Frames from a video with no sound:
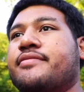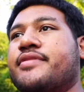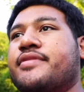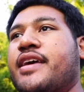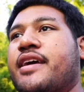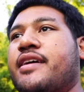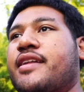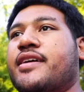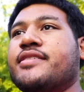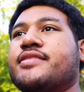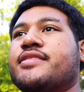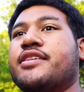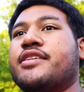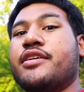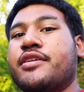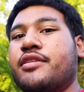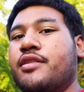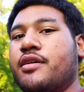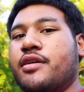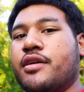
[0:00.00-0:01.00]
damn, that's a
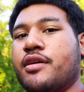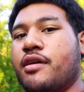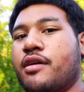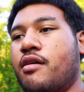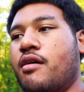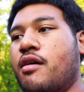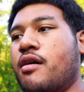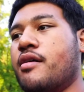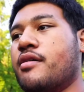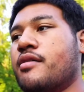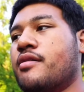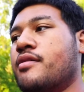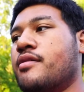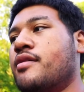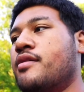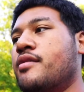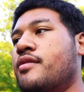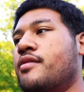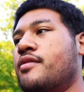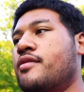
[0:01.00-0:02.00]
good looking car
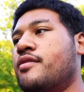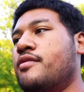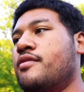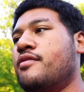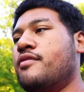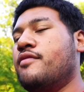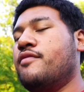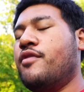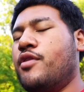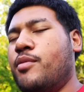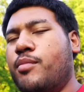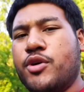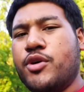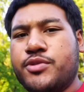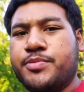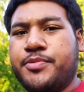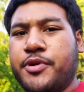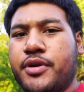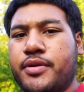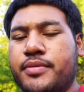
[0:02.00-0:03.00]
for the
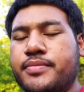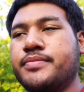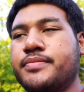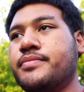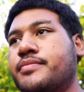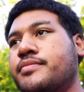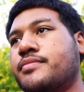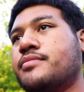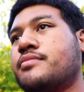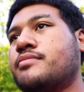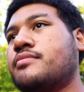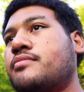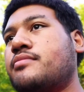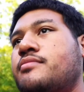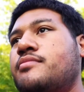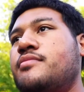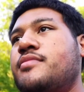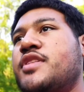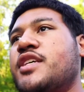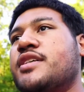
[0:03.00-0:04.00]
most part.
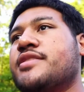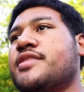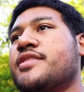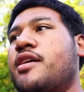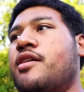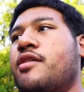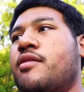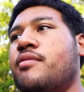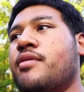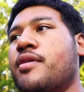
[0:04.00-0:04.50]
So